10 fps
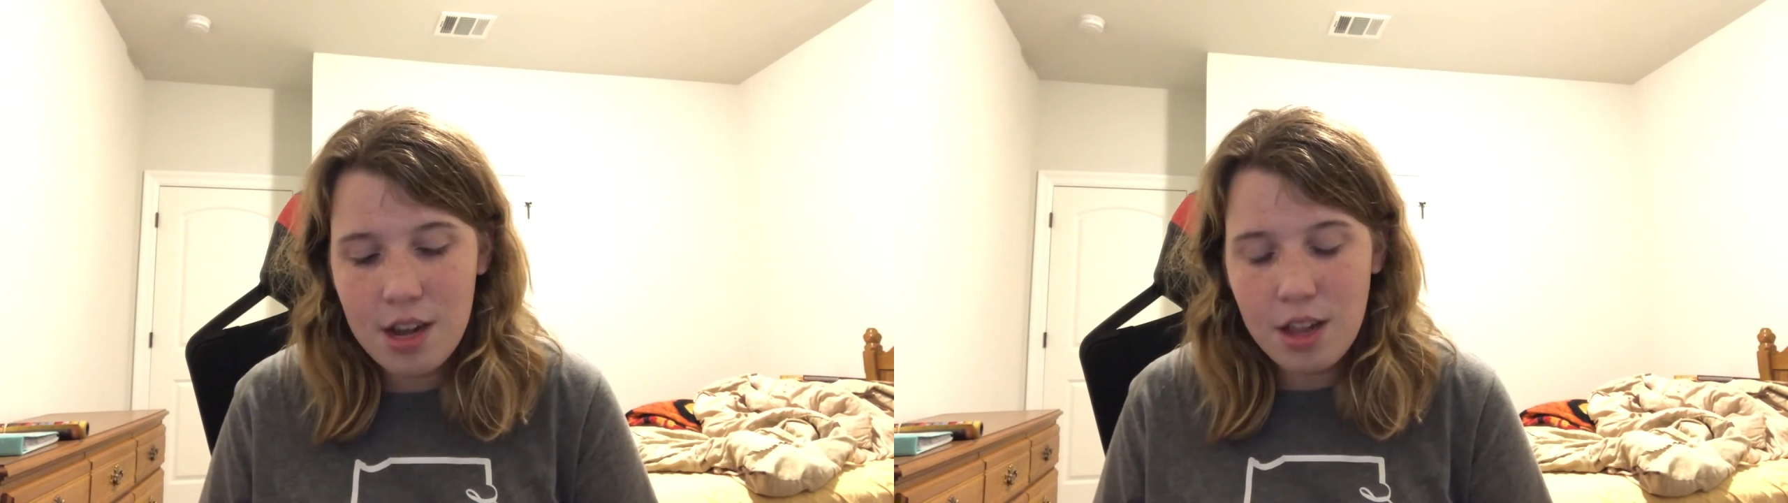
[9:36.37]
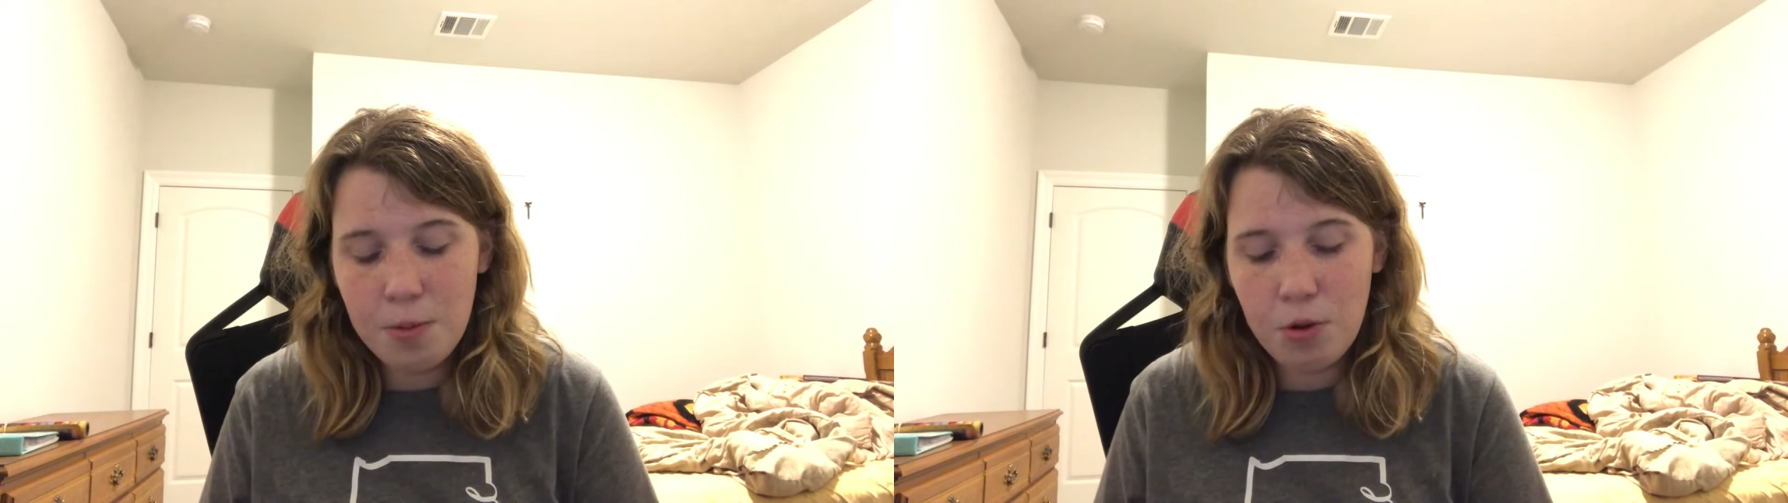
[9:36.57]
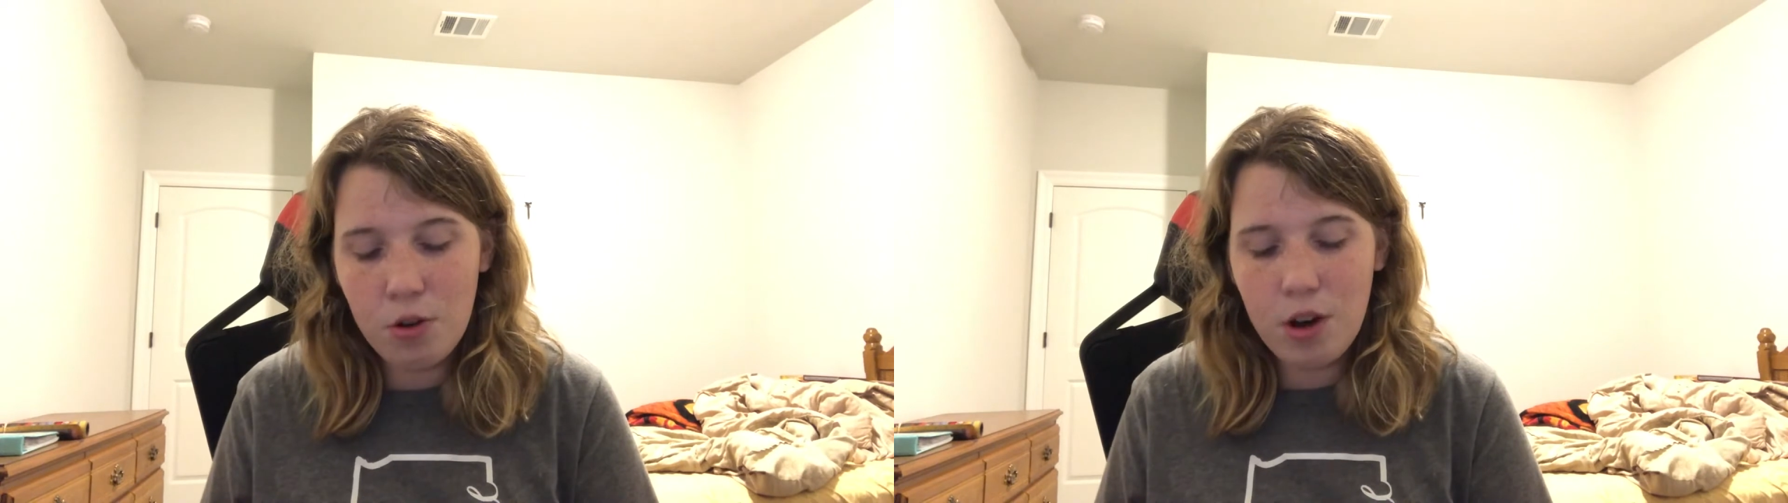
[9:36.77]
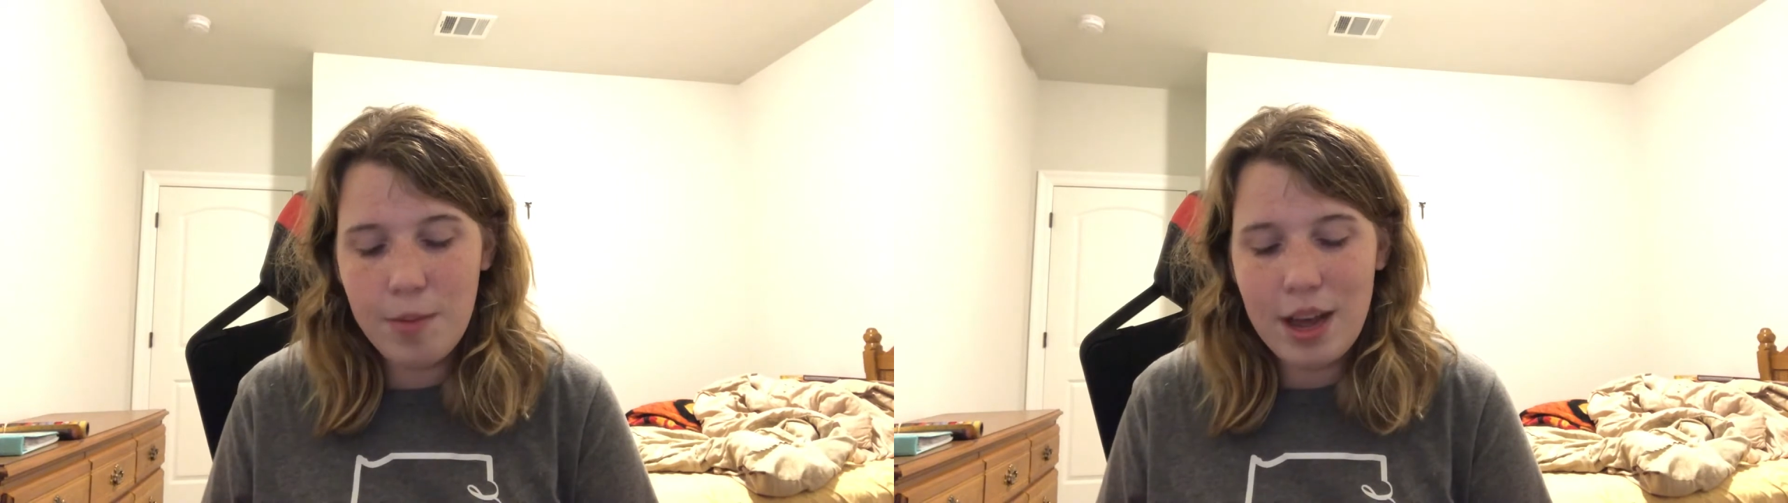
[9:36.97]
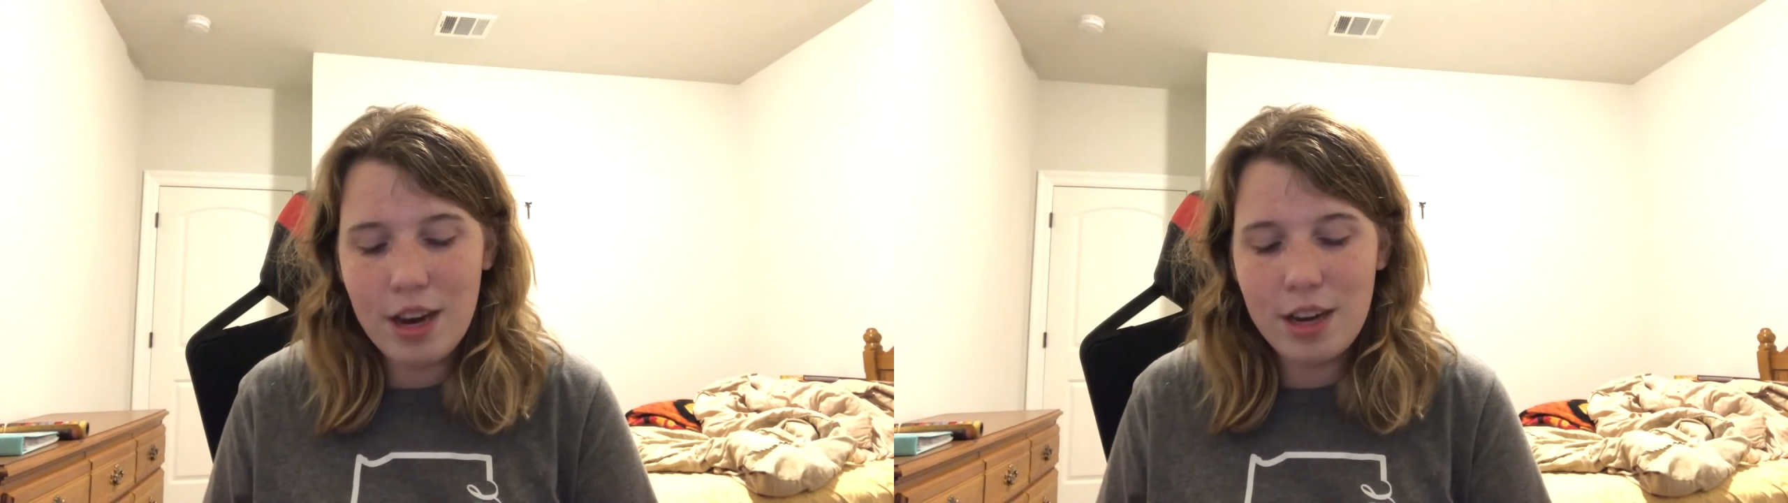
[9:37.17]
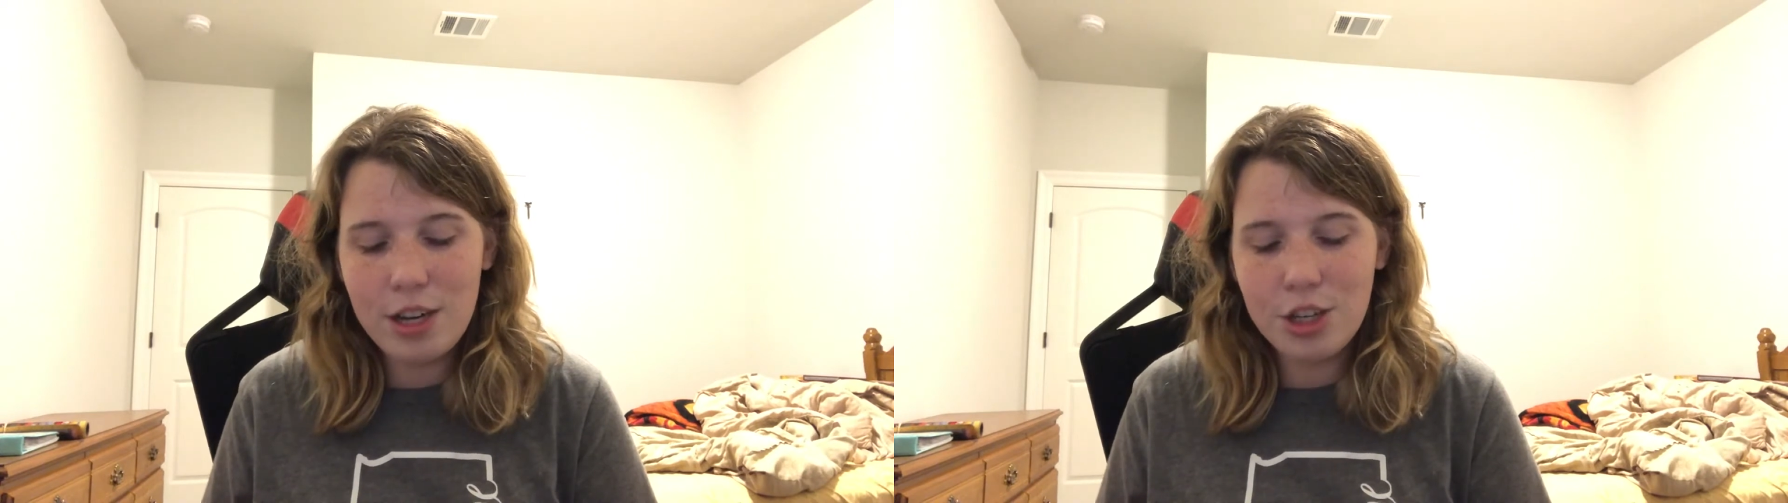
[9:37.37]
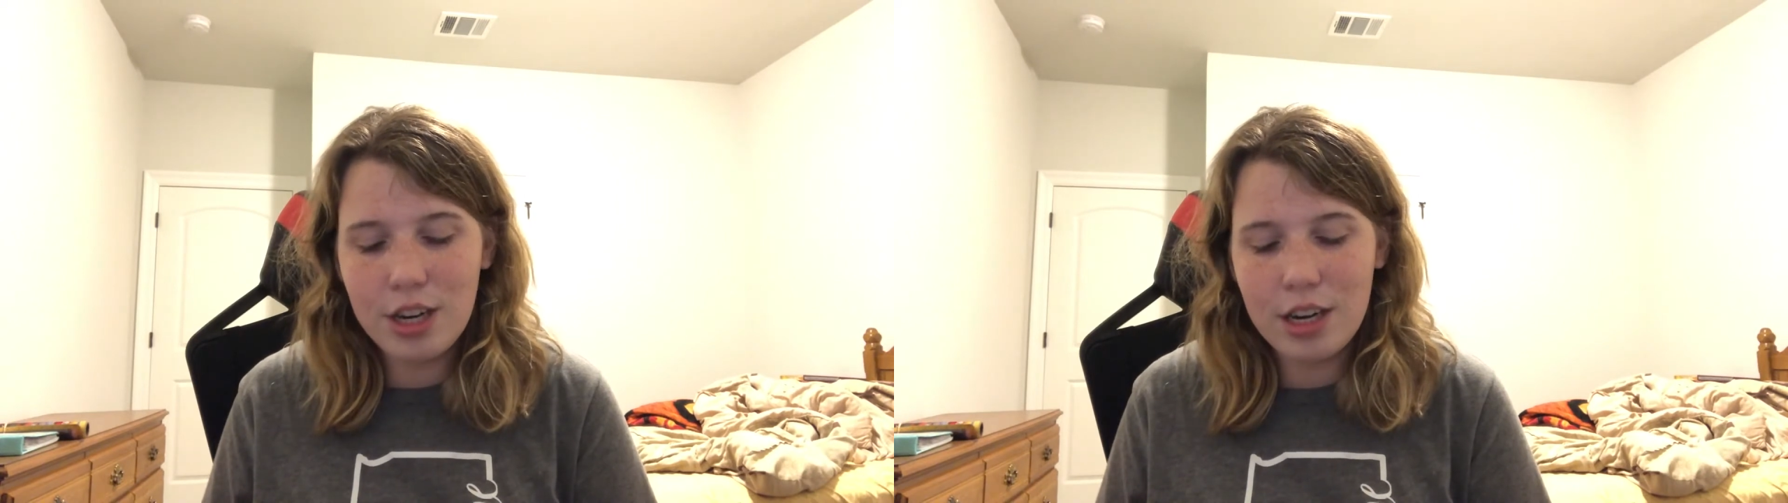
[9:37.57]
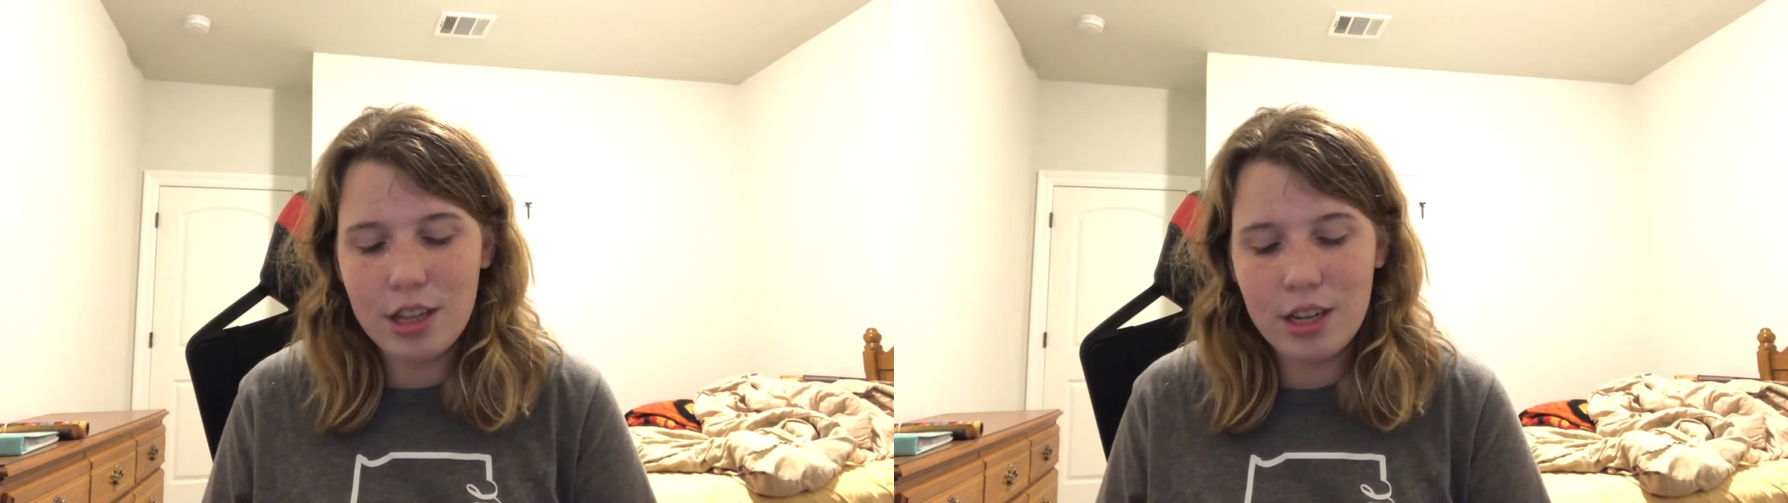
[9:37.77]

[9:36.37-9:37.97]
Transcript: The program had initiated